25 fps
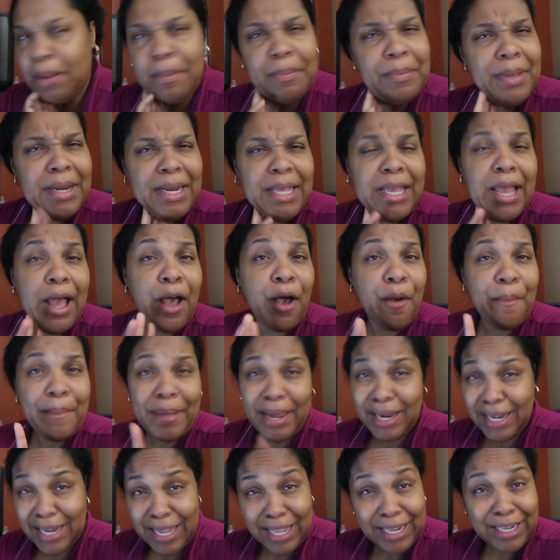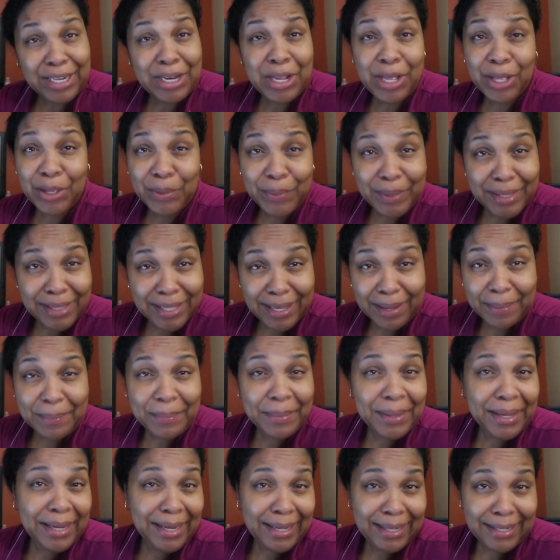Many of y'all may not know what that
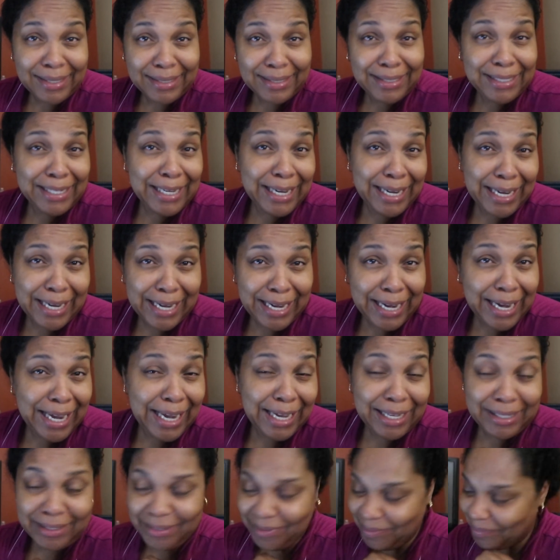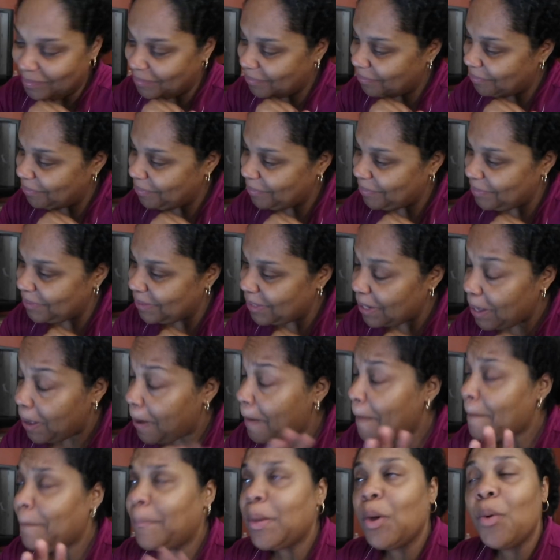means,
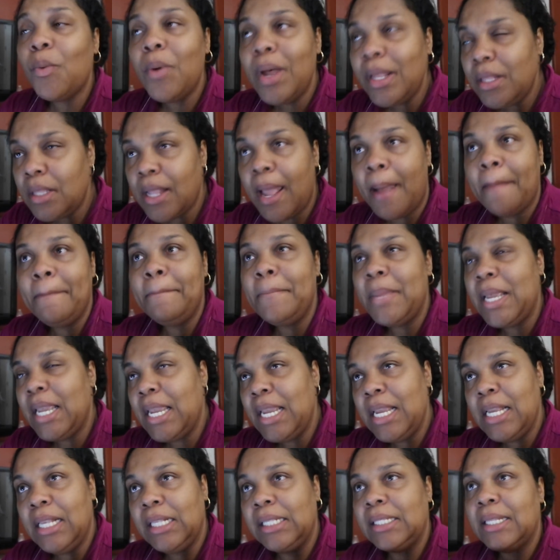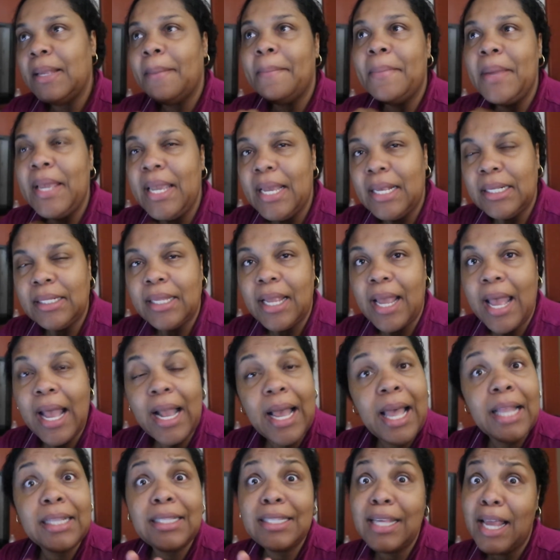but what that means to me is that I
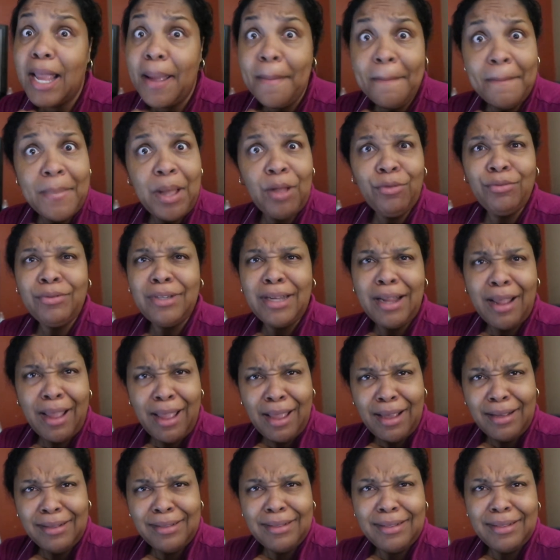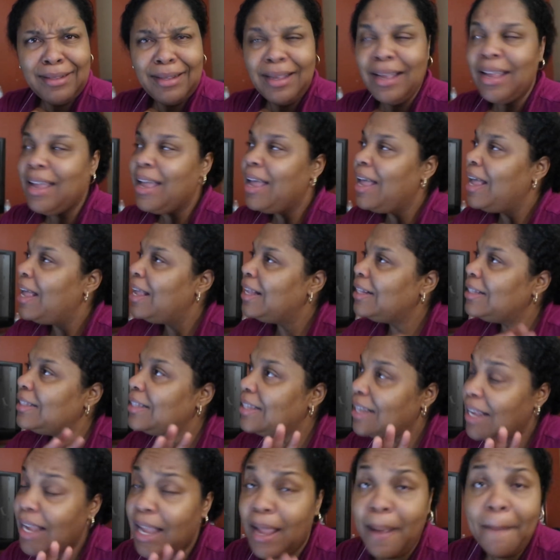got 10 more
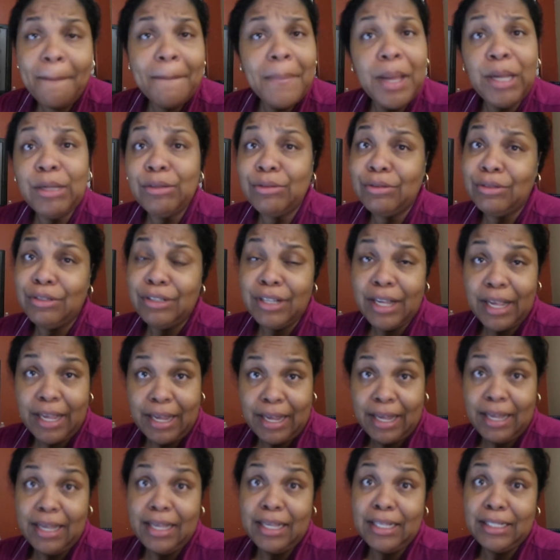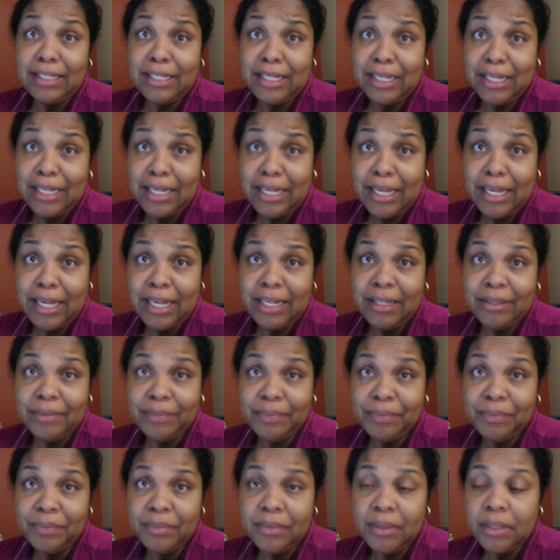days. 10 more days, okay,
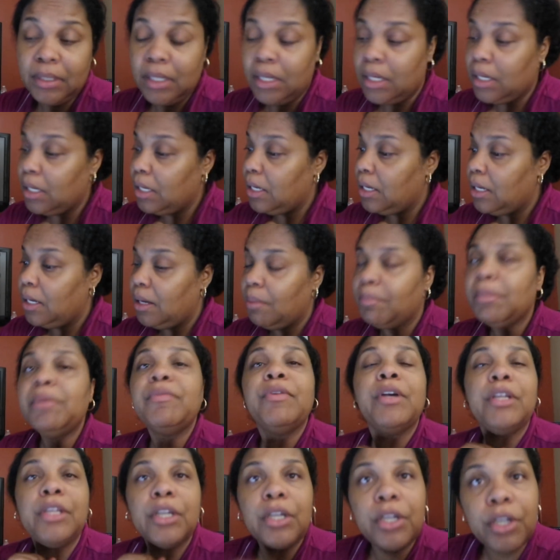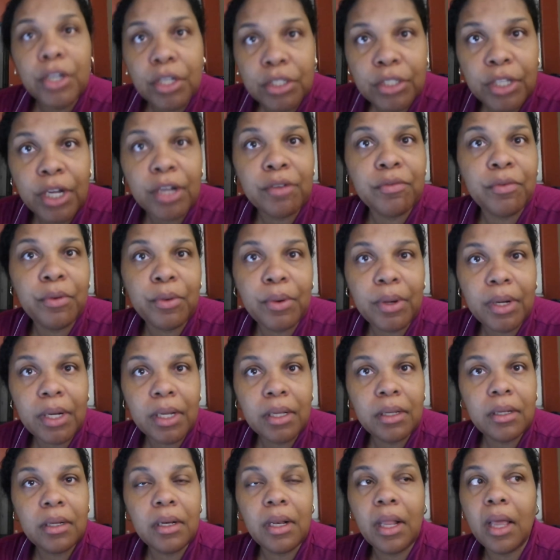before your girl turned 40.